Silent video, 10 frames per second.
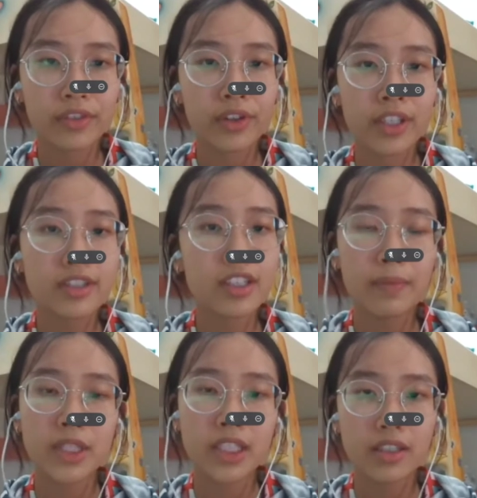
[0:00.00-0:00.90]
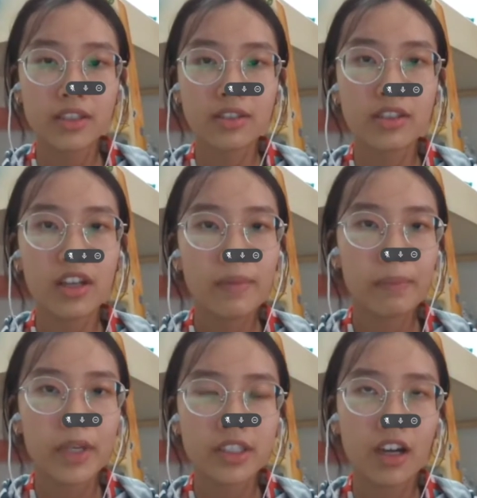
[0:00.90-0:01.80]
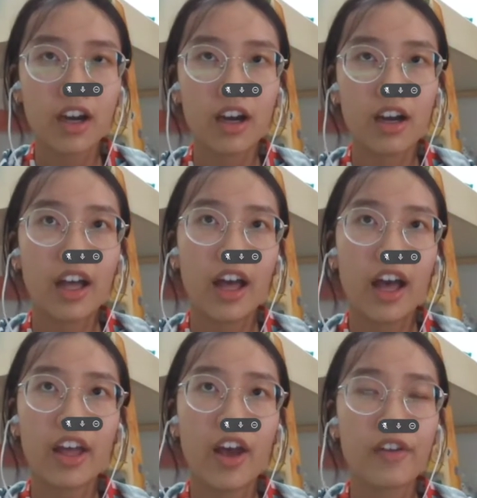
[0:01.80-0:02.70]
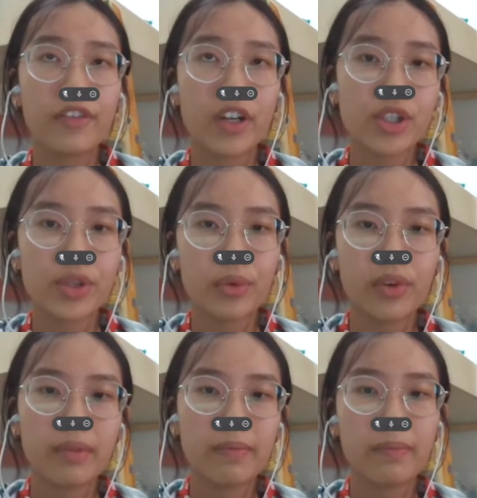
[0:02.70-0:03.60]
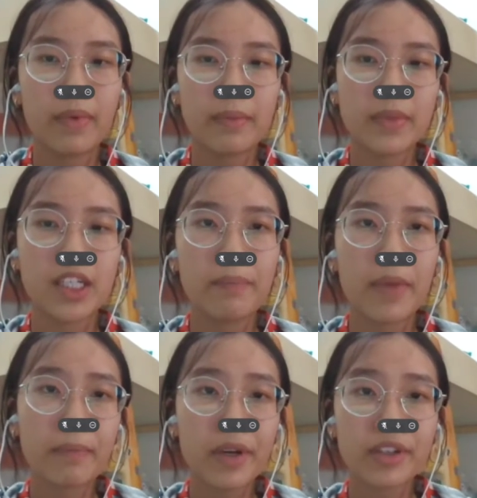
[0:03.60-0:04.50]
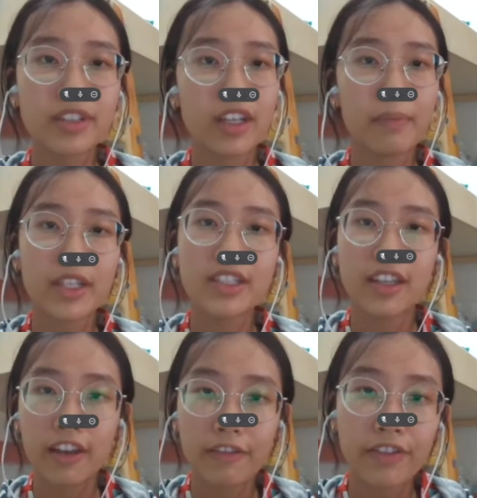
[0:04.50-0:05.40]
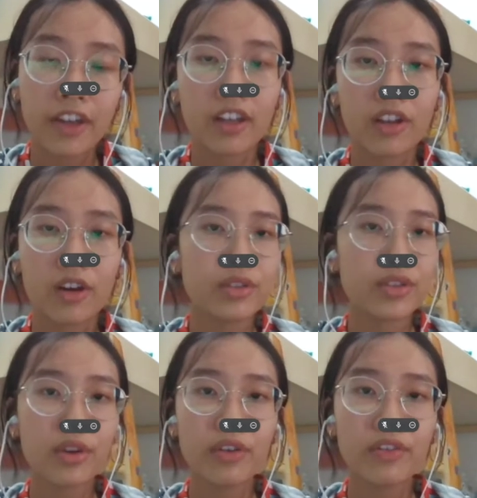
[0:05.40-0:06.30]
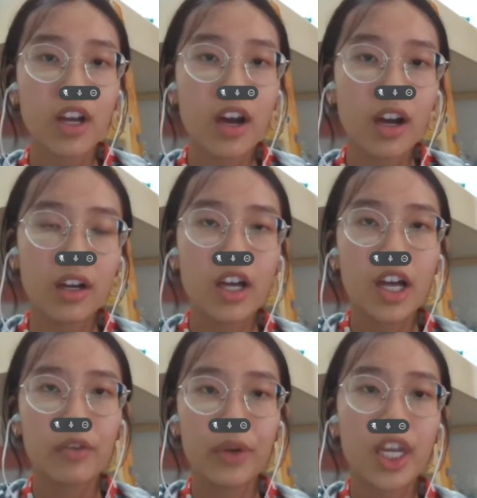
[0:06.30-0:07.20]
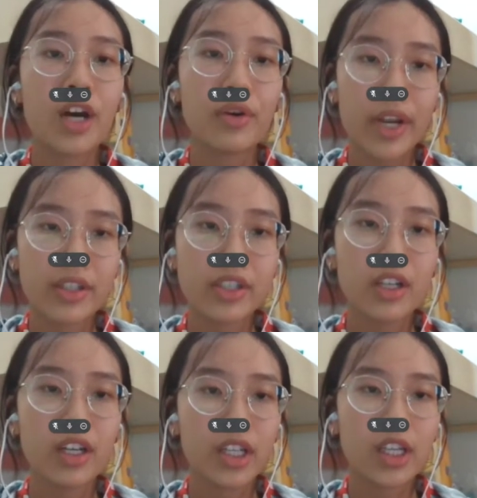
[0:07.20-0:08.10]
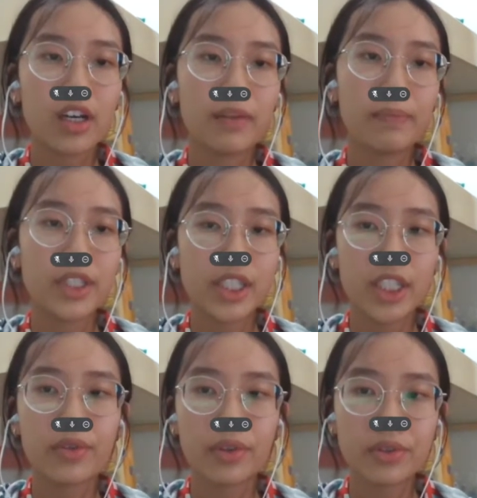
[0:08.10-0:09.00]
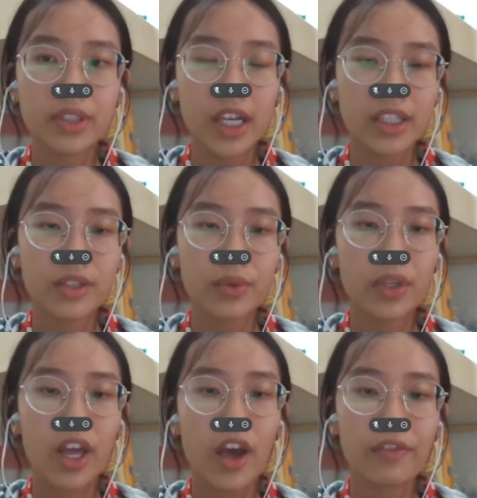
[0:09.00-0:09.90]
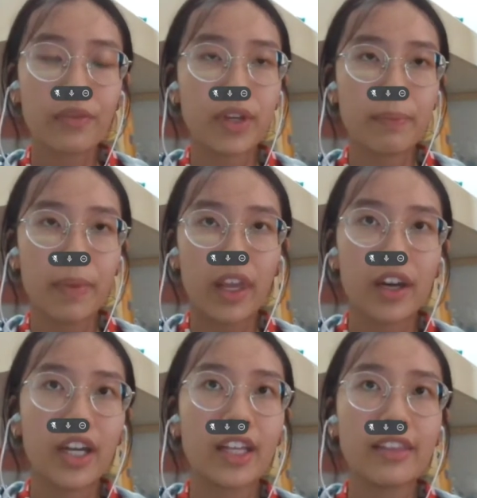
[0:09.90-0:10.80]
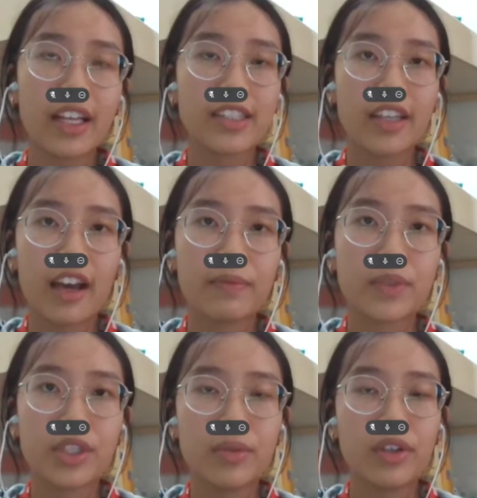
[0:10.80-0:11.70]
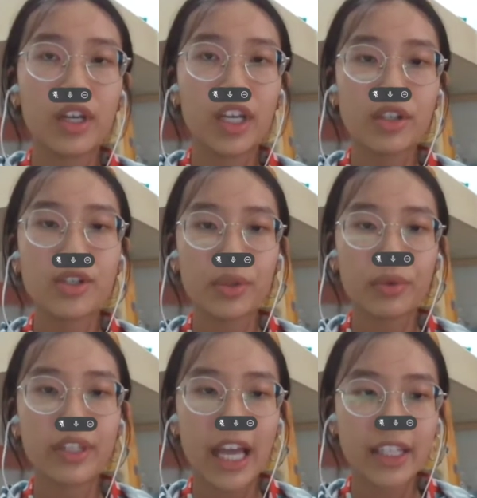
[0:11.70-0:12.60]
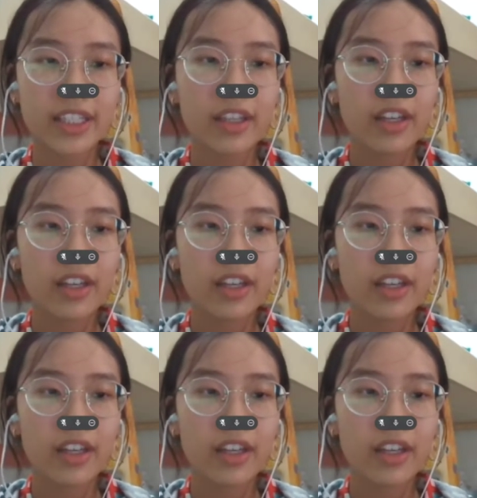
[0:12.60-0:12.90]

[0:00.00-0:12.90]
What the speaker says: for these competitions, but I have assured the members in my team and also rearrange the materials that we have prepared at that time to ensure that